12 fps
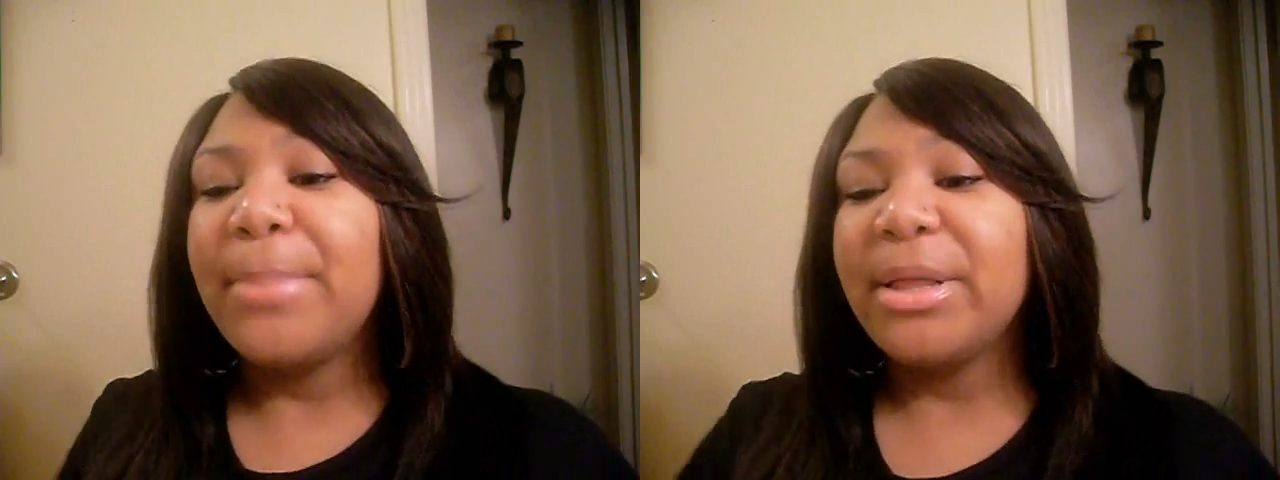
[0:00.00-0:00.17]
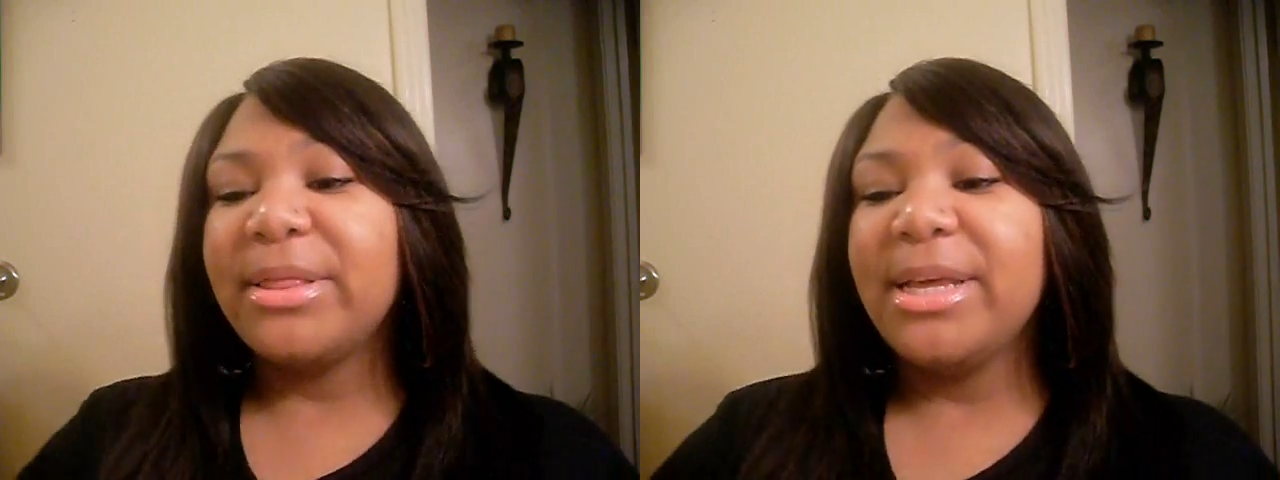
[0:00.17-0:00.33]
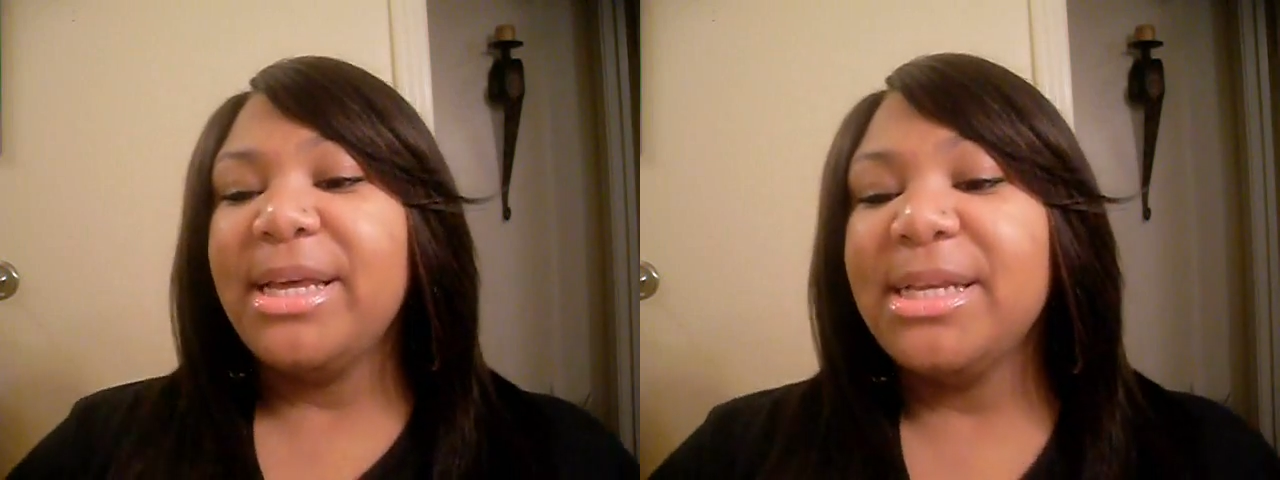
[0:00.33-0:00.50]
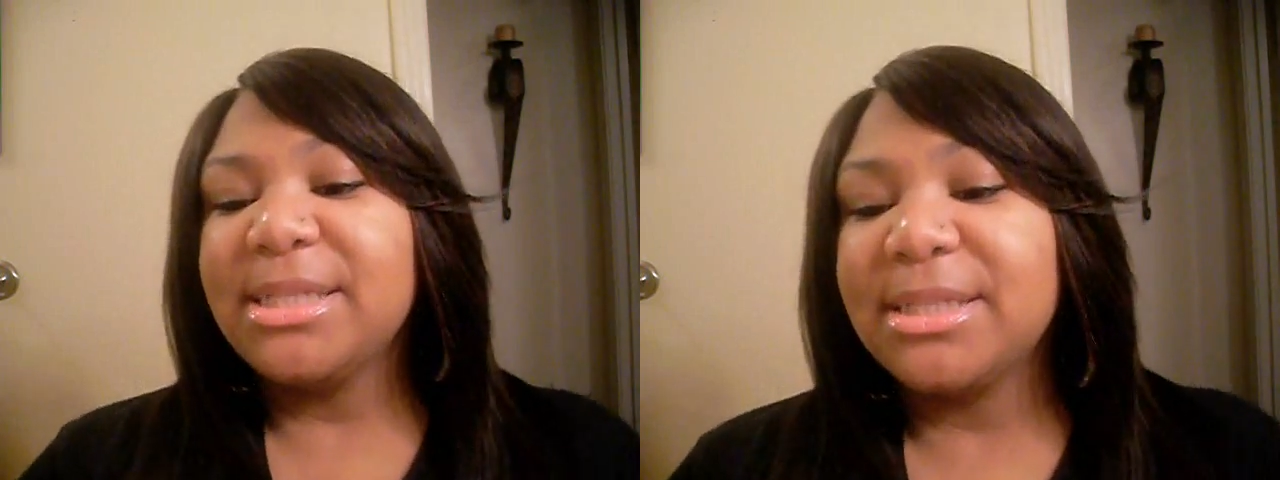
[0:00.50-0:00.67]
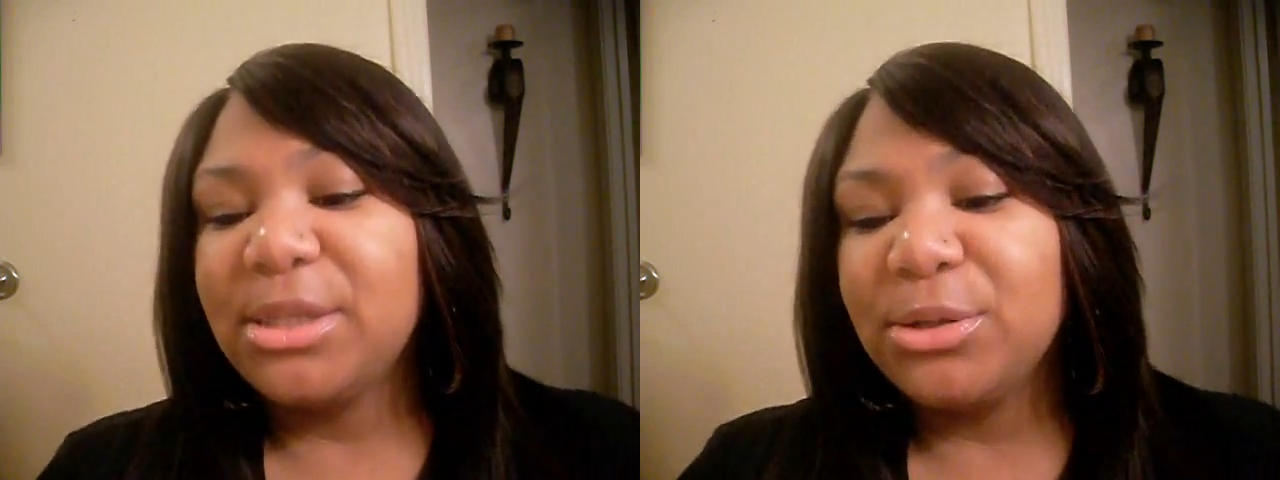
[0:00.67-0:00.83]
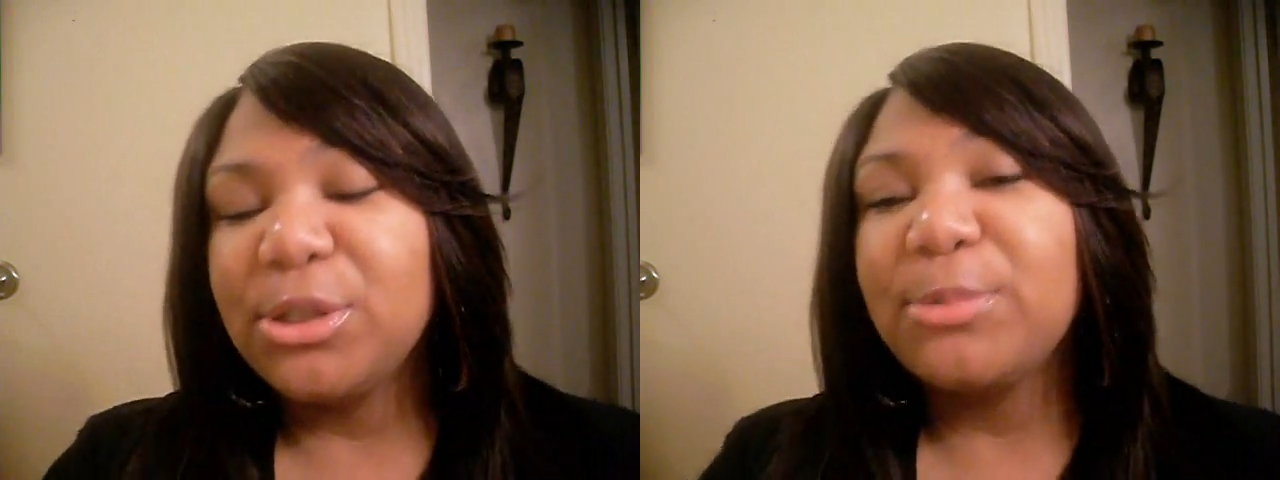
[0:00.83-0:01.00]
But these
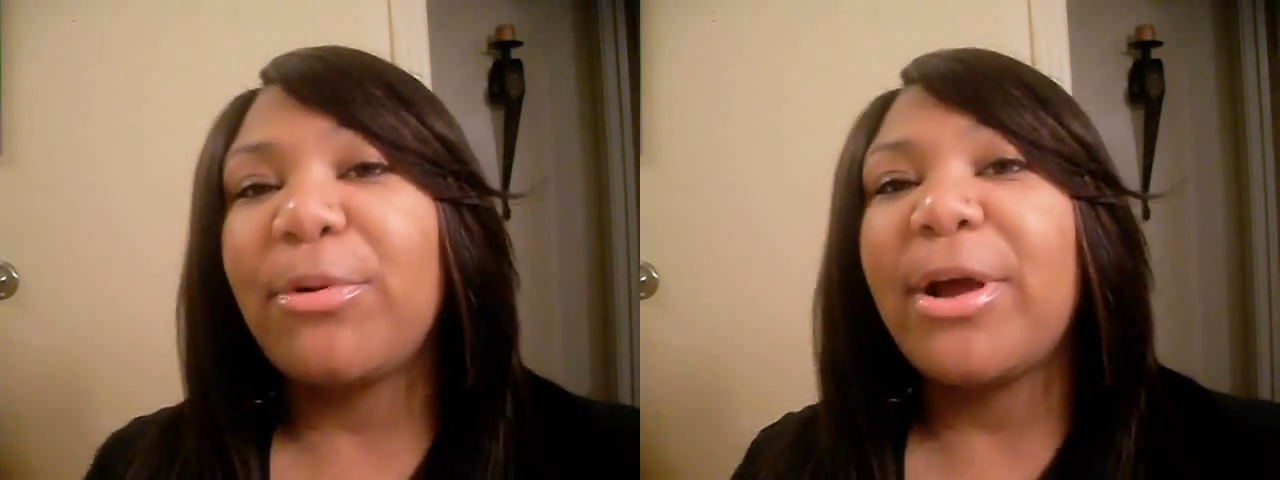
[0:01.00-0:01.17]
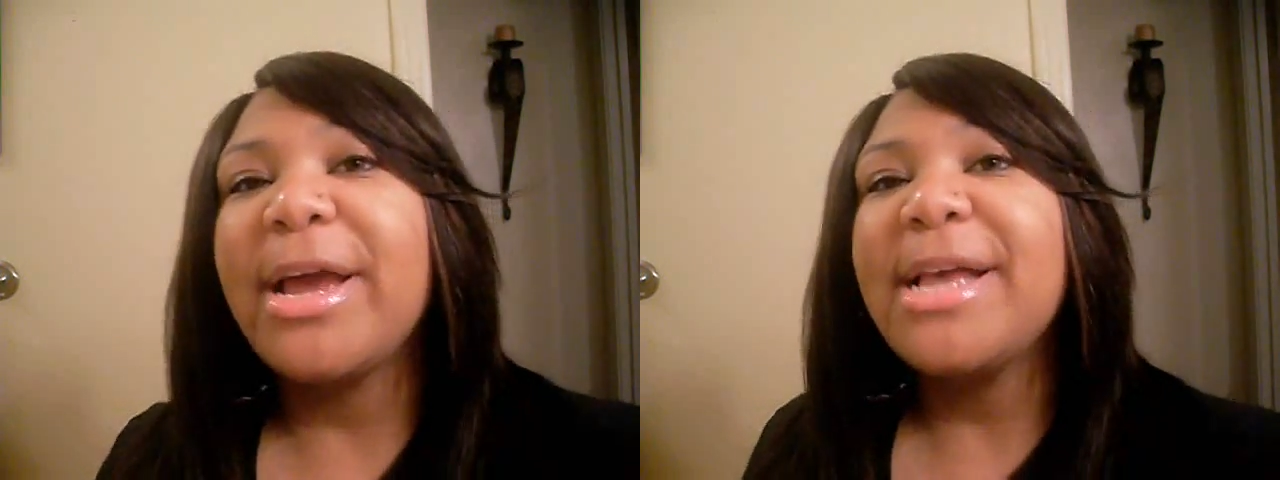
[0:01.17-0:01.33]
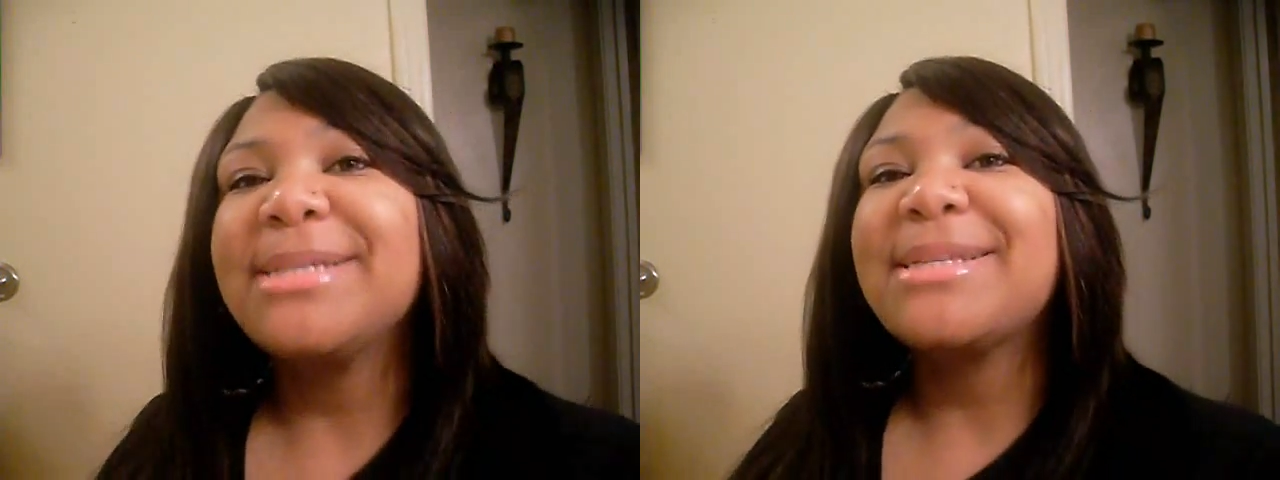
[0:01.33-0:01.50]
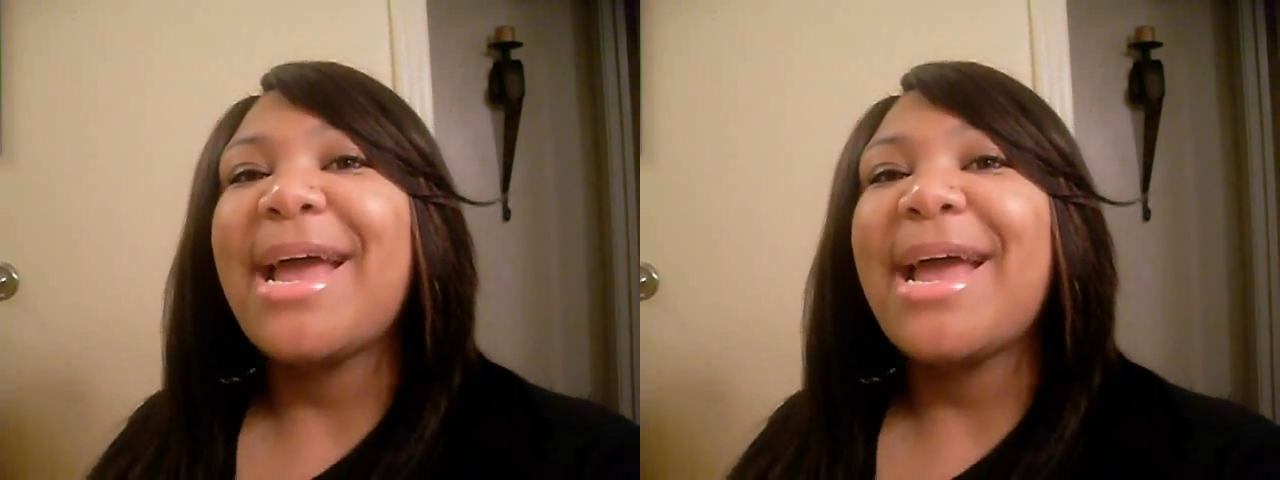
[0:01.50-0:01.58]
two sprays,